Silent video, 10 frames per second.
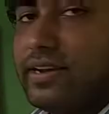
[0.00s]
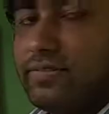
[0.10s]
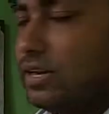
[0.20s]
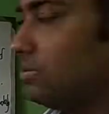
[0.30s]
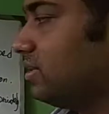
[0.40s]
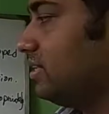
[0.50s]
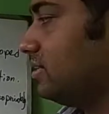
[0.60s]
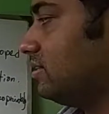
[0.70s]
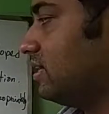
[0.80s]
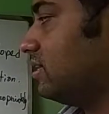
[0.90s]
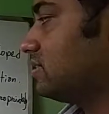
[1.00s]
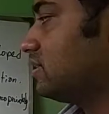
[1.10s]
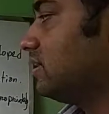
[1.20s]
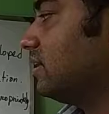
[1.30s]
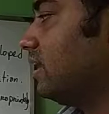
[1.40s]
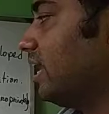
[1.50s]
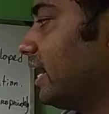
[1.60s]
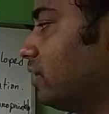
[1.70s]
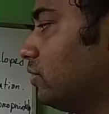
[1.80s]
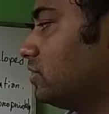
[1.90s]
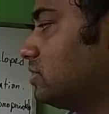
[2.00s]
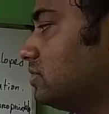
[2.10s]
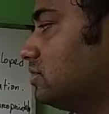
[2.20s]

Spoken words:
available here, that is language.